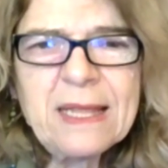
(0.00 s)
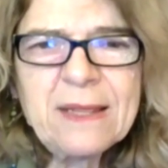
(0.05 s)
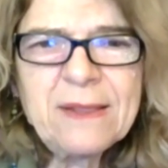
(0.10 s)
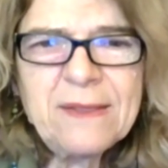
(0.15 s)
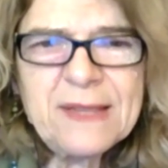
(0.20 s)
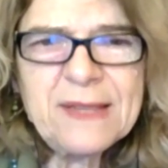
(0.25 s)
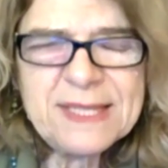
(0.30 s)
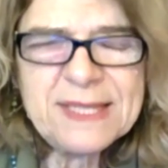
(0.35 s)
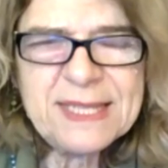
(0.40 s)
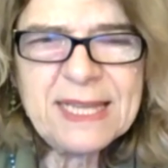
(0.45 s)

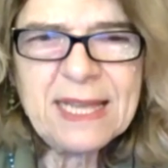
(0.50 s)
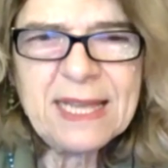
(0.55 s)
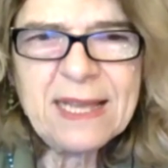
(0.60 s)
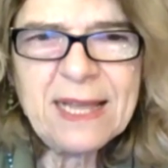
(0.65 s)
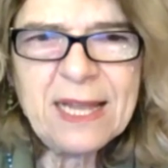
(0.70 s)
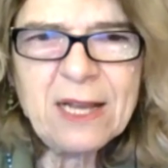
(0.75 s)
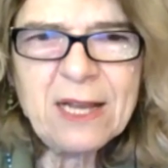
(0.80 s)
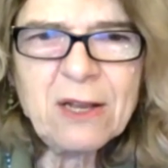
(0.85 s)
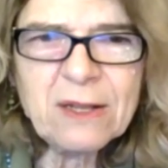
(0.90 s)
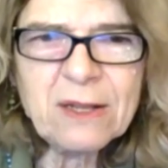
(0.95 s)
this
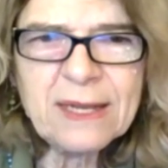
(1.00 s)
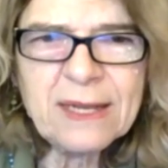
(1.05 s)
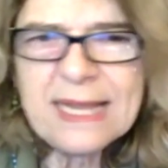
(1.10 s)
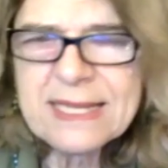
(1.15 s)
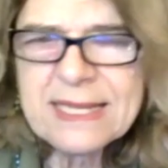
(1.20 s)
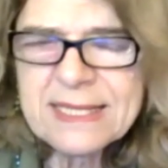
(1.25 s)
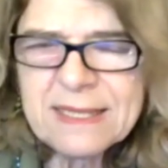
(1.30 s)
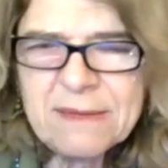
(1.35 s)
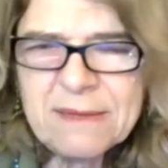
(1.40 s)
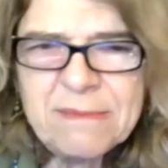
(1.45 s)
year, a lot
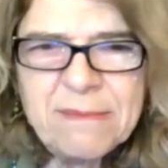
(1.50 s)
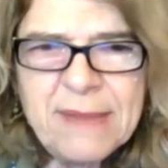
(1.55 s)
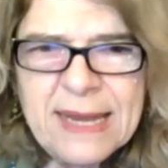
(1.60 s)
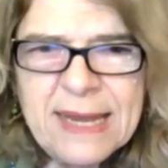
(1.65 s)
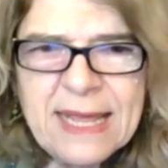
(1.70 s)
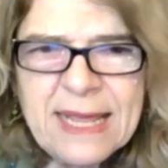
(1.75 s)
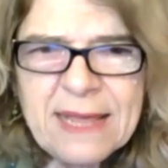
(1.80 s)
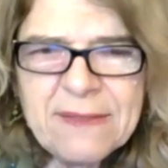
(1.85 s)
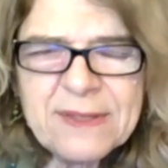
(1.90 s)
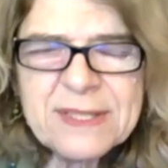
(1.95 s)
less than
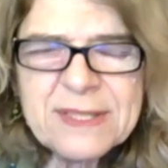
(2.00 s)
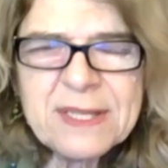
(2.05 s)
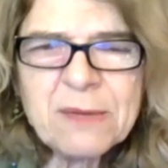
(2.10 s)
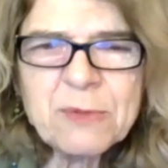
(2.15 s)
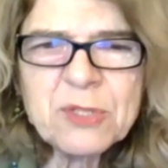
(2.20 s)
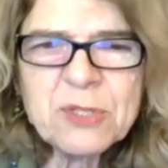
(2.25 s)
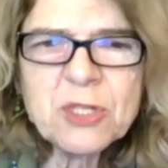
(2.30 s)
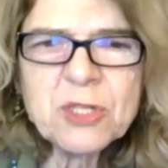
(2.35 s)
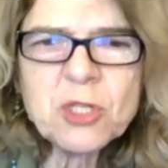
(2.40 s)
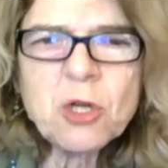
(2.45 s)
many others. It
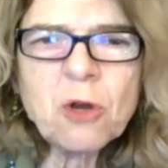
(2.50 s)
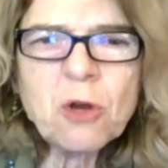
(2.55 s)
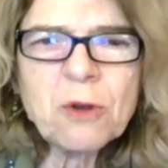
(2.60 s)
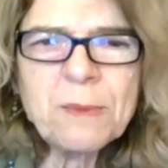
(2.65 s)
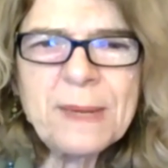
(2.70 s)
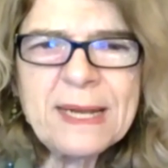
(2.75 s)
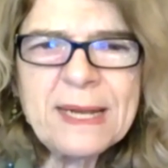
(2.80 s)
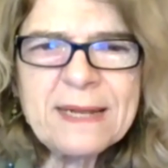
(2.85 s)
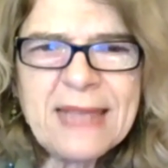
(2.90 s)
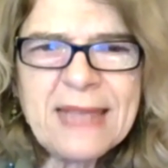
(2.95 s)
was a shock
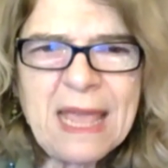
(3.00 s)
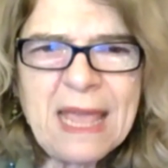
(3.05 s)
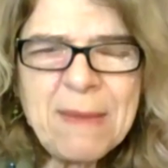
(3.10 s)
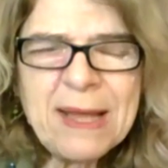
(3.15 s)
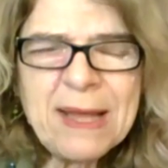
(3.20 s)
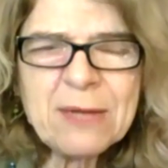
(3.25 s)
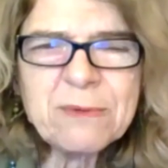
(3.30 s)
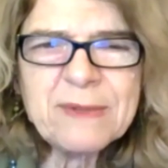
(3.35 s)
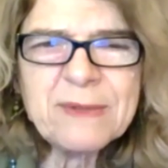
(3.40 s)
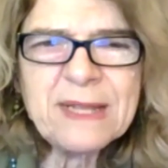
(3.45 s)
when it came
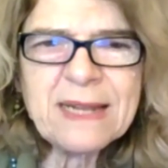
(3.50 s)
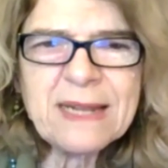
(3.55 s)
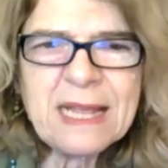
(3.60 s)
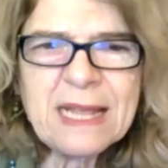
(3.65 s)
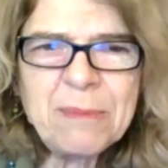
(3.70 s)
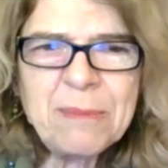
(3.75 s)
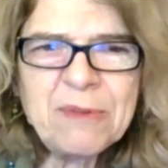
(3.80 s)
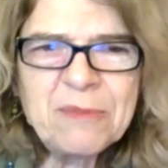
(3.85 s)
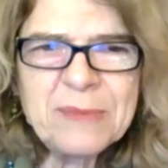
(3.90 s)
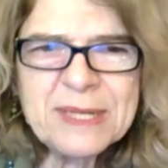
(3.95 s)
out with that a
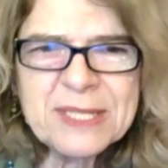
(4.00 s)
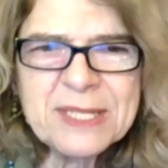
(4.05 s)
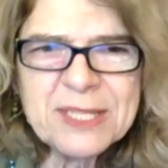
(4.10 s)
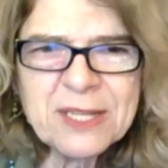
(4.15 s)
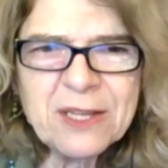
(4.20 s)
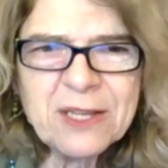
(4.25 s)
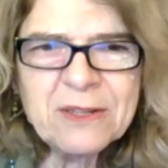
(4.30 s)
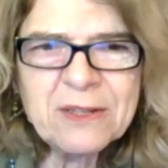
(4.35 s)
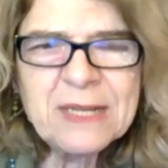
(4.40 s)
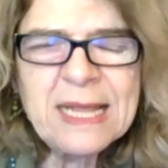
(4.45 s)
couple of months
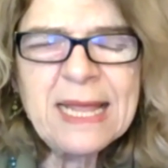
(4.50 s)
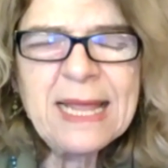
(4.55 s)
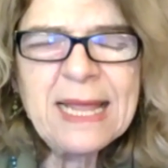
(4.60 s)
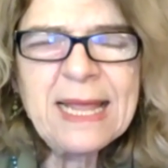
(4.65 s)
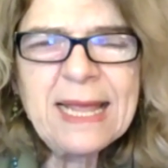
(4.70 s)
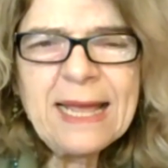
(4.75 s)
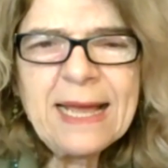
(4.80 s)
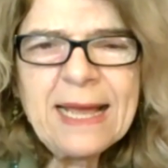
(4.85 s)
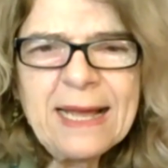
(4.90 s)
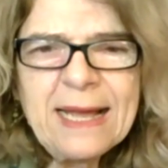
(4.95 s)
ago.
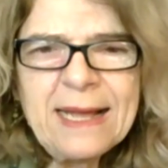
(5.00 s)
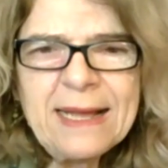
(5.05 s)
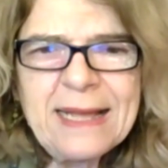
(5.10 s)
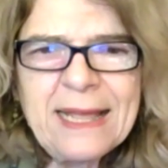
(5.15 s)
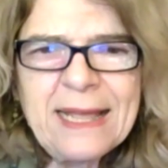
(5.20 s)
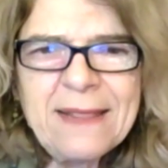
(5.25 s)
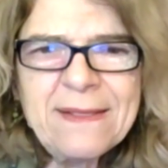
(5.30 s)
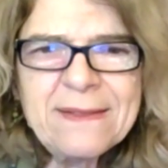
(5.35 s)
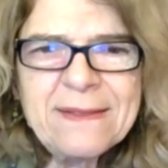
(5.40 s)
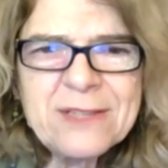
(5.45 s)

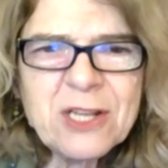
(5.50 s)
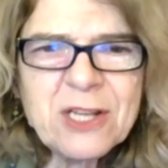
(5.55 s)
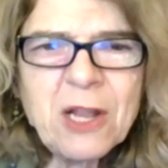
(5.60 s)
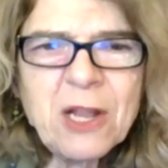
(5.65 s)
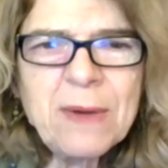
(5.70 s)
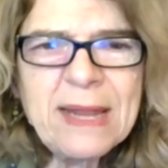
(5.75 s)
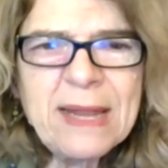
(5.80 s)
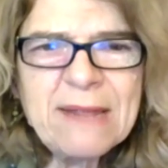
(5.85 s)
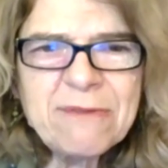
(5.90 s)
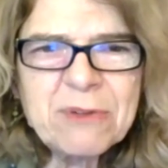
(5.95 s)
And
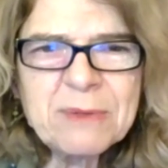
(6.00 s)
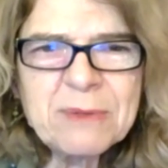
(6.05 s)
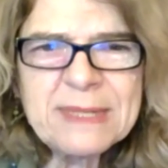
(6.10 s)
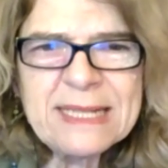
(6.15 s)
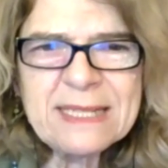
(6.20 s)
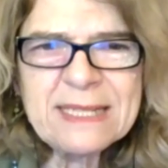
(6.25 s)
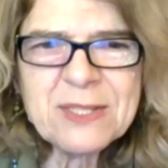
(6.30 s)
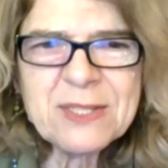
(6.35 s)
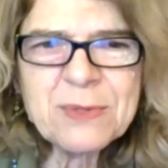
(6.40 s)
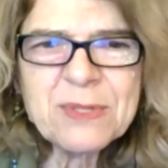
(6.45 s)
slowly everyone
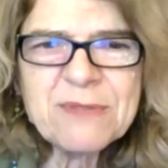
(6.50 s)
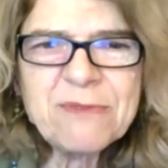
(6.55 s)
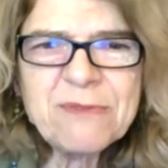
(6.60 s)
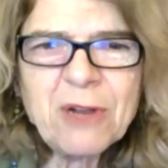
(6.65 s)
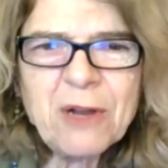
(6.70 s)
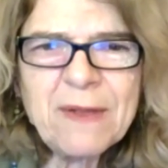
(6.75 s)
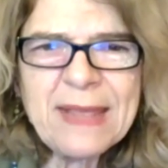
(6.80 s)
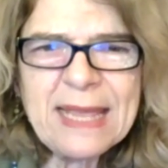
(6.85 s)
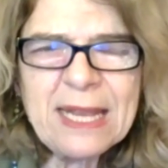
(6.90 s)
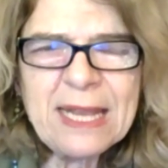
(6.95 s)
else was
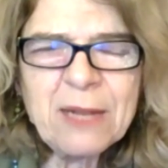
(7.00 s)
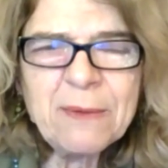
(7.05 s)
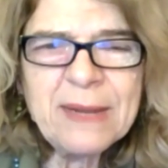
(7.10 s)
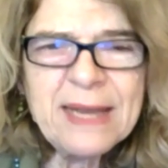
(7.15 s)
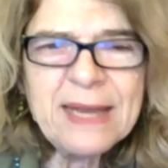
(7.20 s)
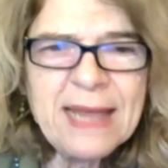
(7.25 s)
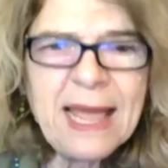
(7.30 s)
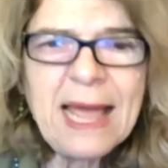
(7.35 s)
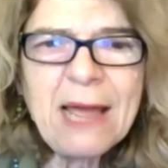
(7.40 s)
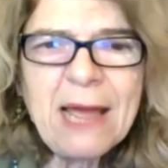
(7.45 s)
following anyway.
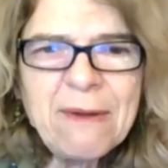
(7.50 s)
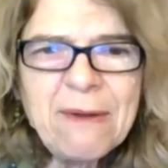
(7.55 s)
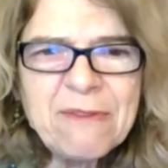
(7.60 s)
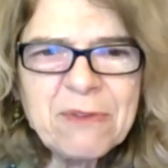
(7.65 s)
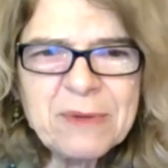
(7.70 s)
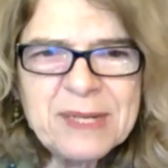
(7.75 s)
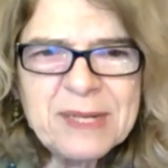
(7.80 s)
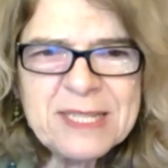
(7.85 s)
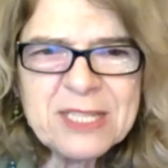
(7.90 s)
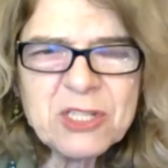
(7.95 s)
Now
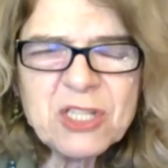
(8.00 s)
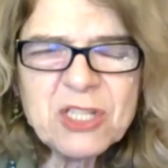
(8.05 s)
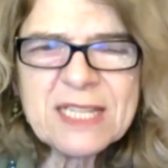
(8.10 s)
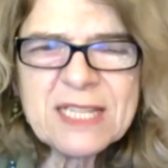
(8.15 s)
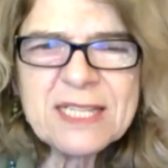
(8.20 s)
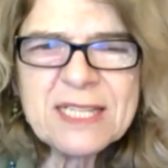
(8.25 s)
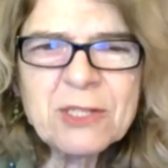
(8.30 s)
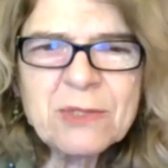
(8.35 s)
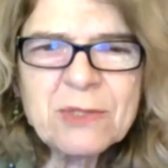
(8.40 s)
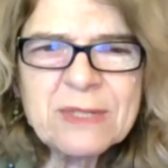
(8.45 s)
everyone is
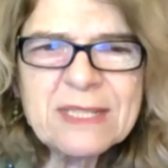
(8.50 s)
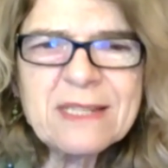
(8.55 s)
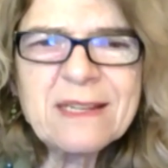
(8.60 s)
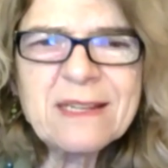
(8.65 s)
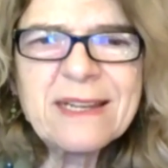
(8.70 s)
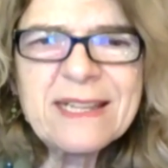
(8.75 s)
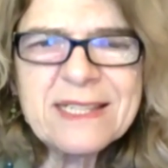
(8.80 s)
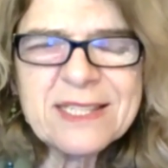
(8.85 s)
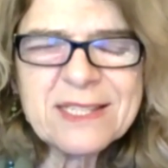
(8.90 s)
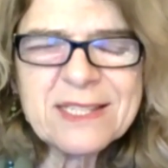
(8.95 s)
adjusting to at
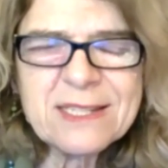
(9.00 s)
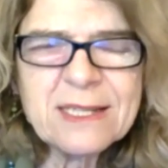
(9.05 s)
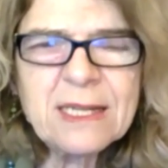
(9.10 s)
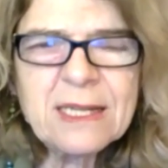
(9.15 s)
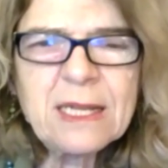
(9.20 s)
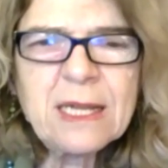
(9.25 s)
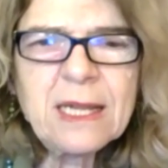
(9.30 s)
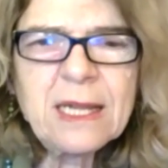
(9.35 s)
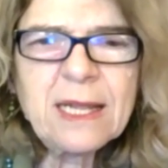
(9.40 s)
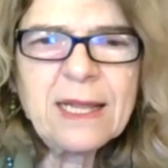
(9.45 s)
least
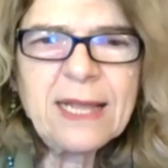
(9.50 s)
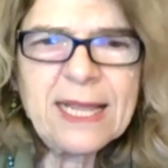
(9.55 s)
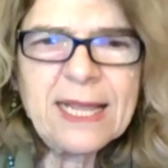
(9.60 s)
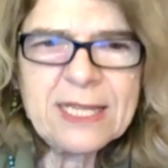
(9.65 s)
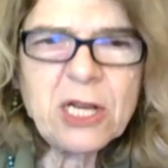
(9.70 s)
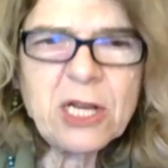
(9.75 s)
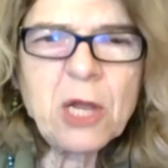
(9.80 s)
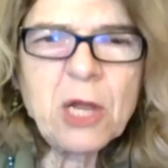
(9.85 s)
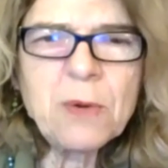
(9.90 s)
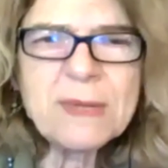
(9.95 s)

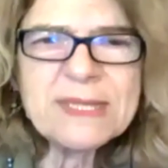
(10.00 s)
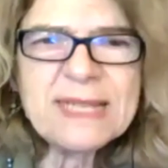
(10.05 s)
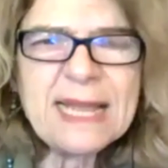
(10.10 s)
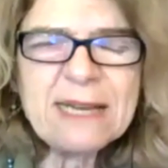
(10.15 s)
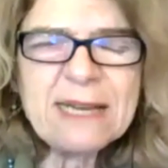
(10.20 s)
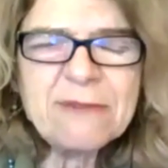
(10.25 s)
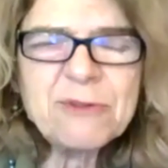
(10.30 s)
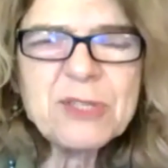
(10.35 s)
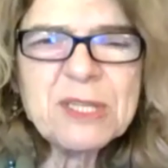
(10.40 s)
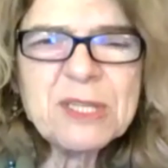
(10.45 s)
as low as
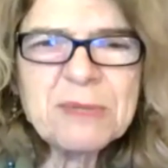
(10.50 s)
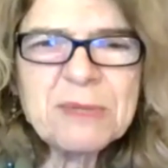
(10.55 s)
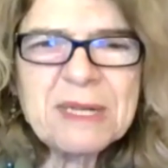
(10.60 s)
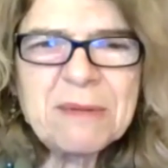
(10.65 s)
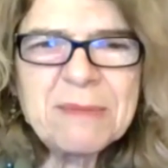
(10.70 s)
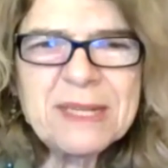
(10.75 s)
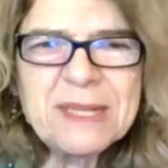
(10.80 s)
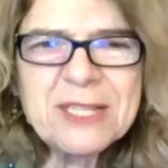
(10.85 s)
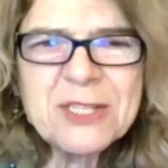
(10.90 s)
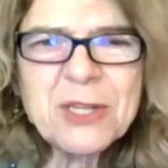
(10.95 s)
that, if you see what
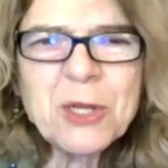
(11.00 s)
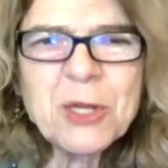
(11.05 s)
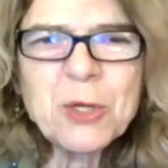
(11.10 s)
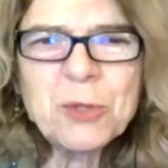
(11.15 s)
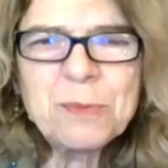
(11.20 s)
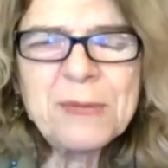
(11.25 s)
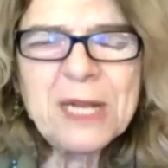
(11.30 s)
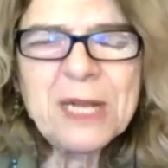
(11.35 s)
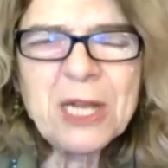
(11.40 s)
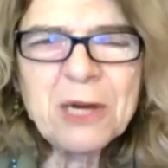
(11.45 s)
I mean. So it
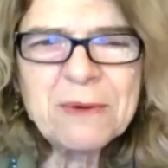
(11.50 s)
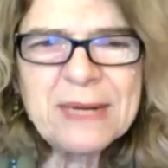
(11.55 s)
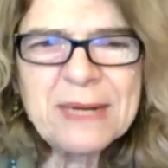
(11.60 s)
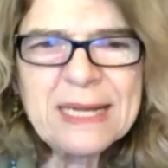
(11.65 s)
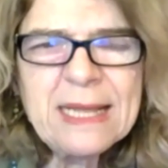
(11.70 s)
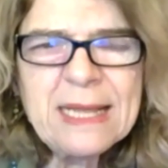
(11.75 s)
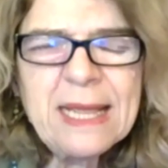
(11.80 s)
could be lower.